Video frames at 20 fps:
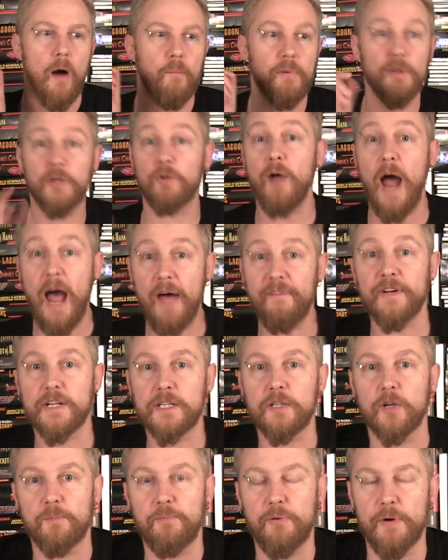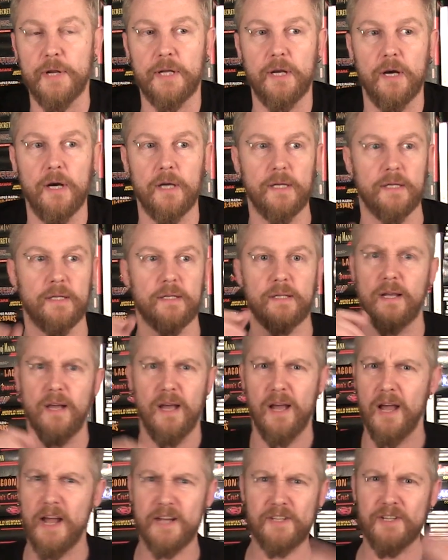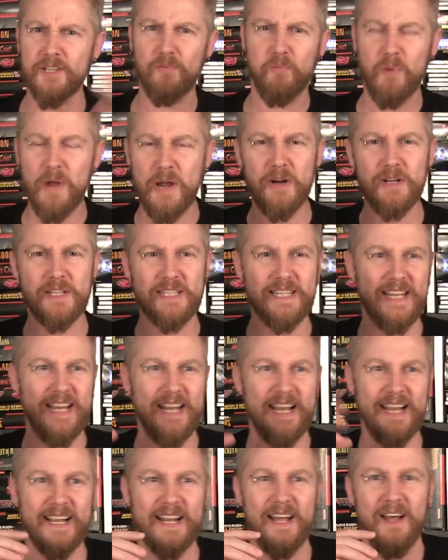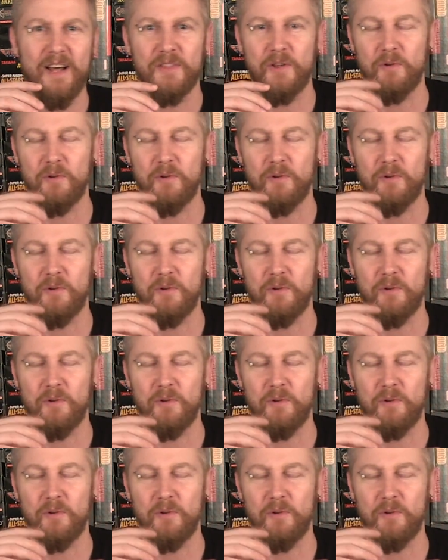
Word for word: But the graphics look pretty good, and it's just weird seeing